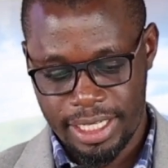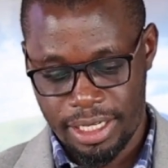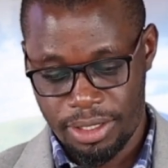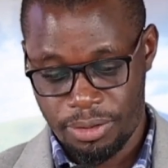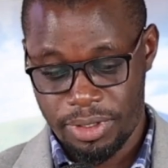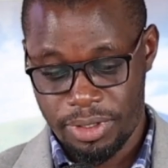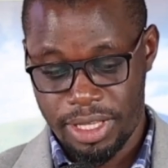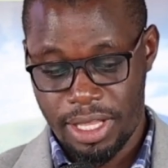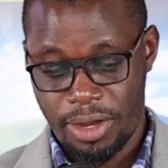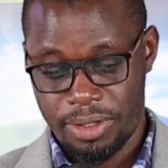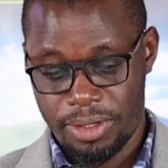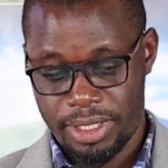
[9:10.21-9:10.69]
and
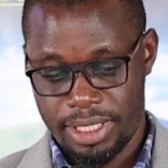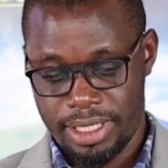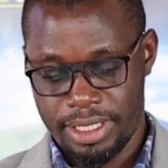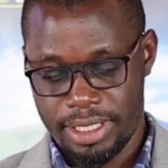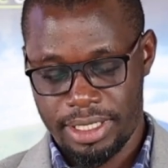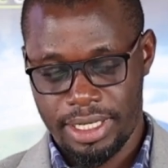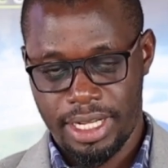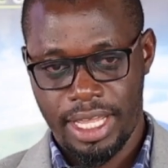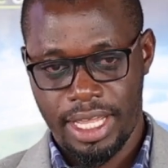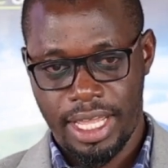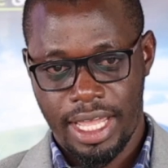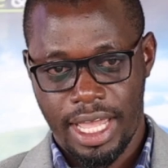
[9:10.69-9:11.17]
without
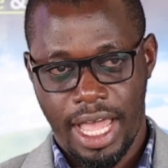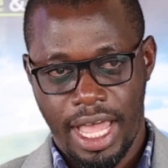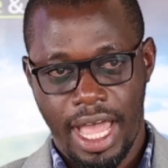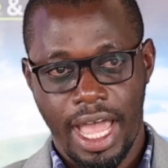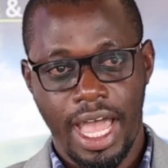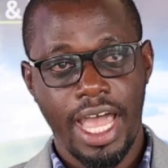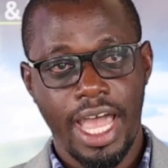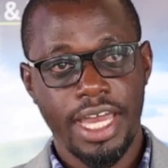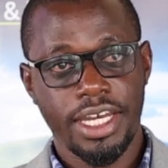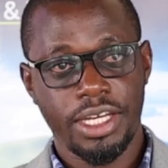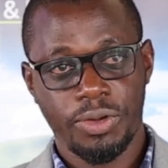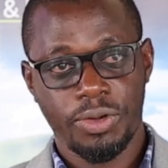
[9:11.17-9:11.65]

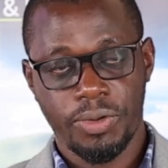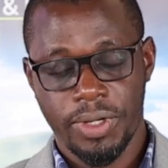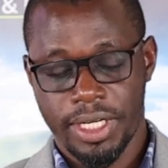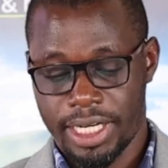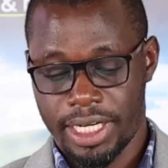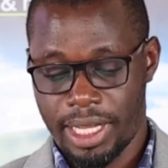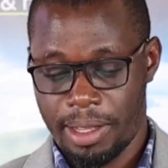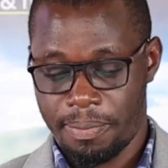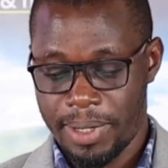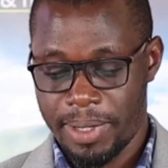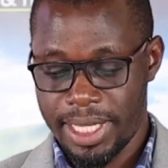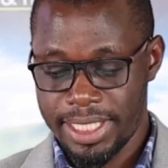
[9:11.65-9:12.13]

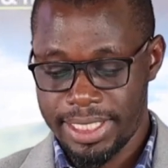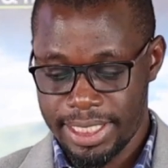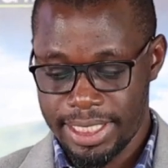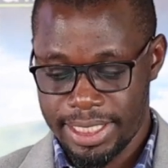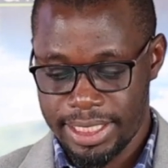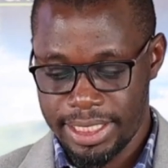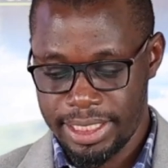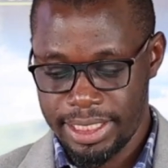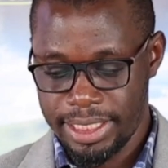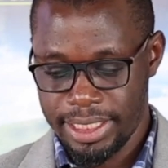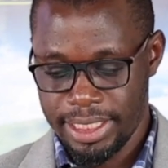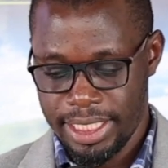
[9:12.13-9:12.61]
adequate
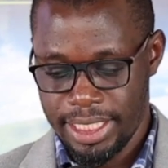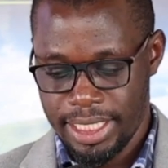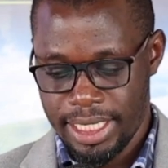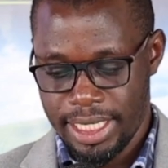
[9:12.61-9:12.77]
capacity,